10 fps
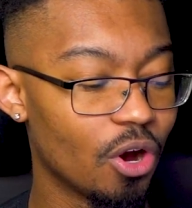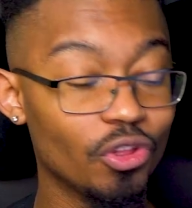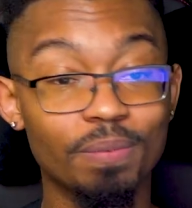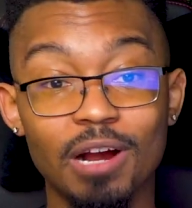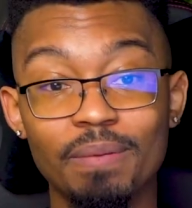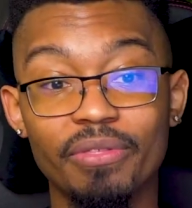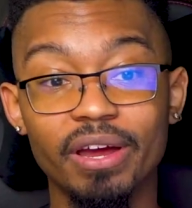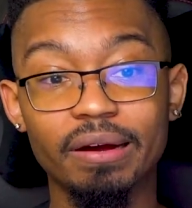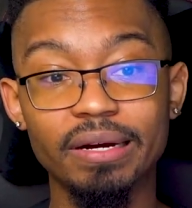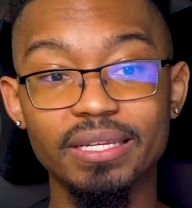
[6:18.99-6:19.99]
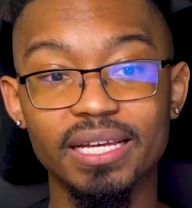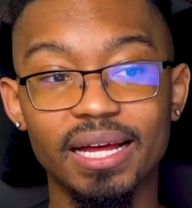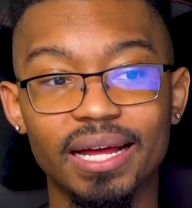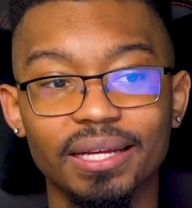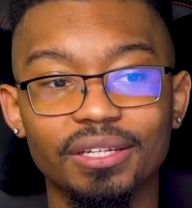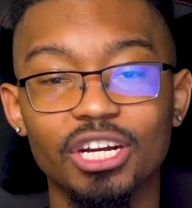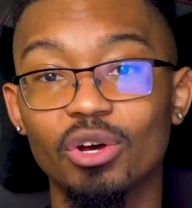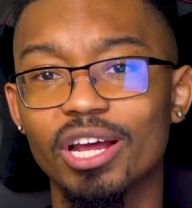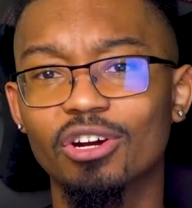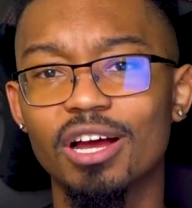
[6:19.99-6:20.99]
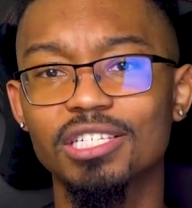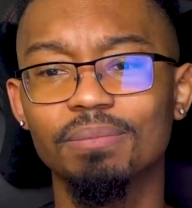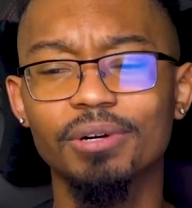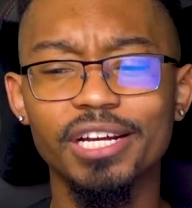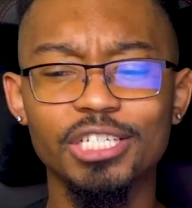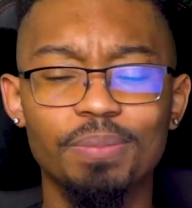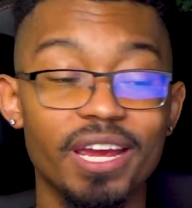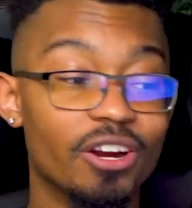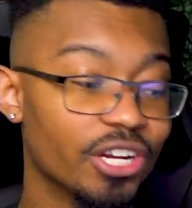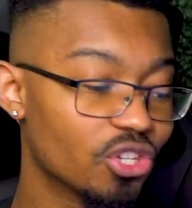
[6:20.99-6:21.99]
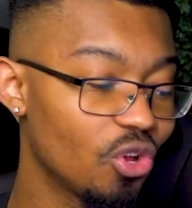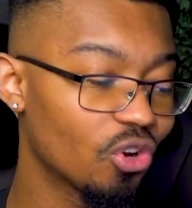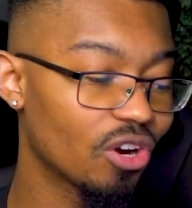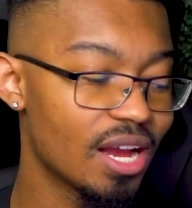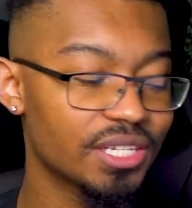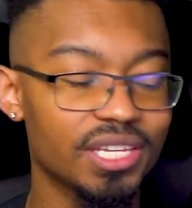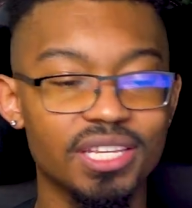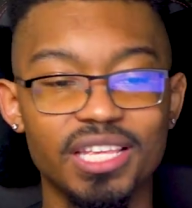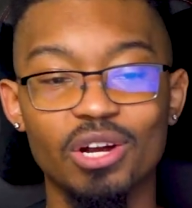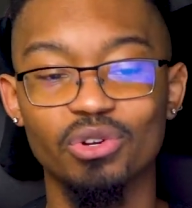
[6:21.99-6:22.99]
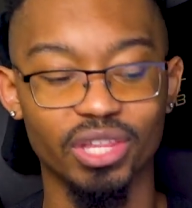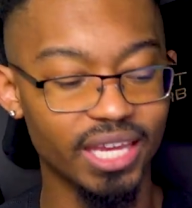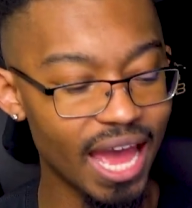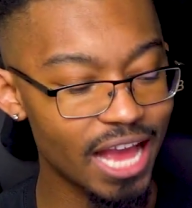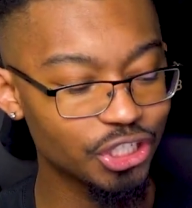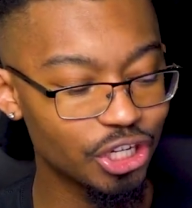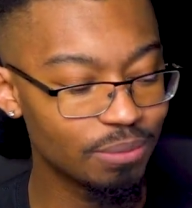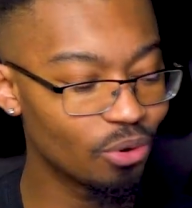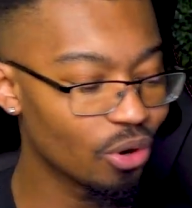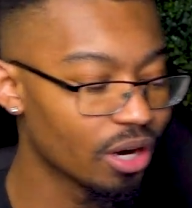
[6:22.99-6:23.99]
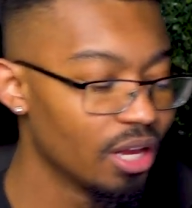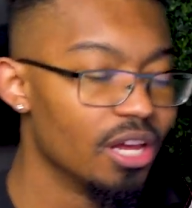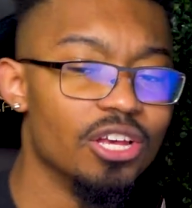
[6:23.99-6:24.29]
Only problem there is, got to cross the bridge, Bay Area toll crossings. They don't do the cash anymore.